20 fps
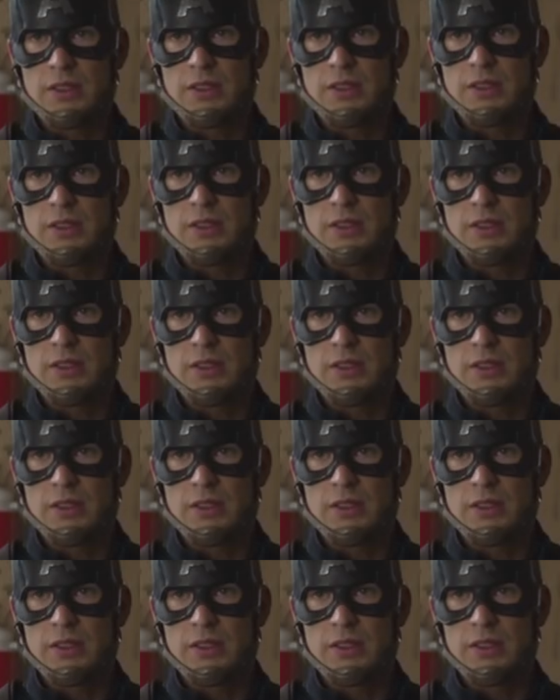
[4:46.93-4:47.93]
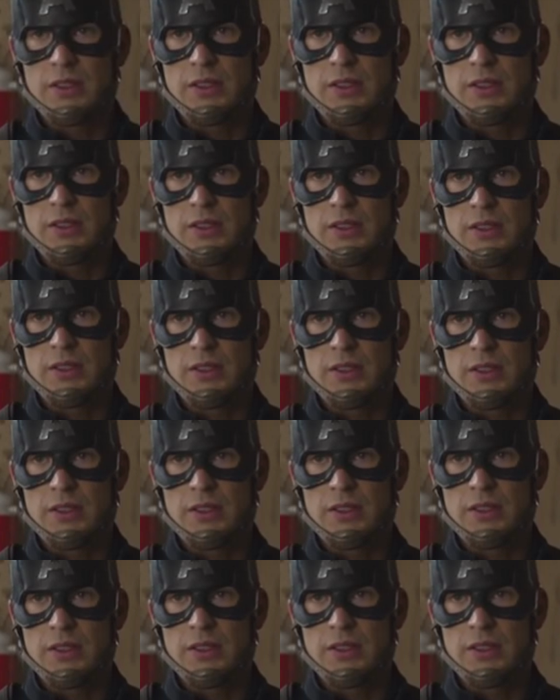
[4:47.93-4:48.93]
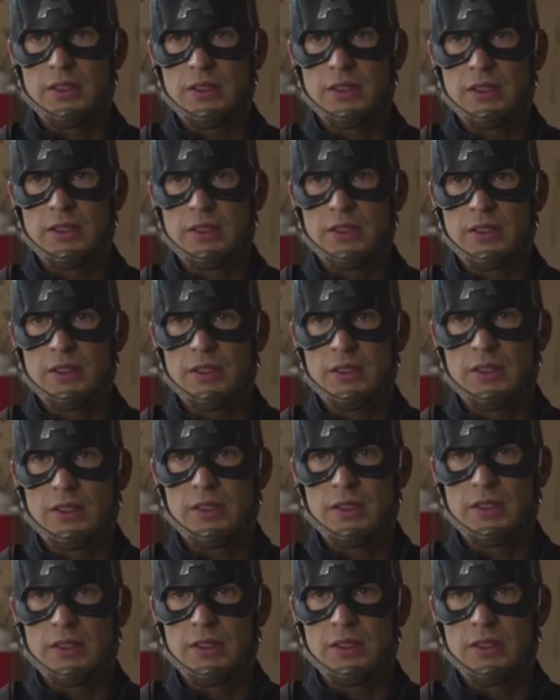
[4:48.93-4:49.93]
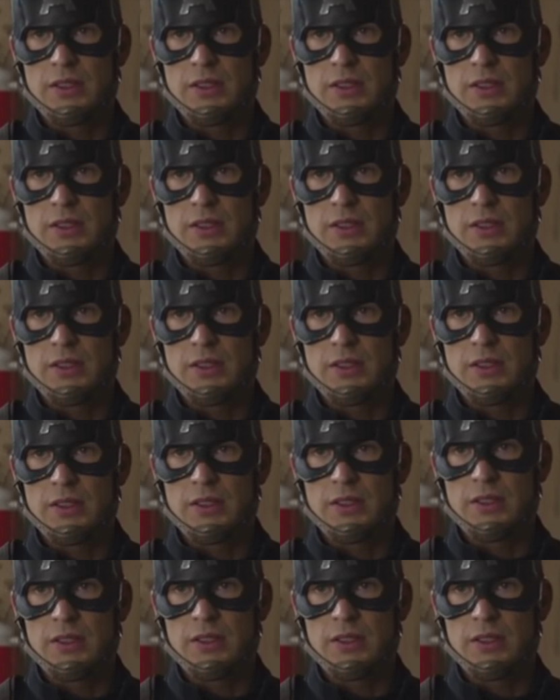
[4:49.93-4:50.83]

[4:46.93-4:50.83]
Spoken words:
(silent)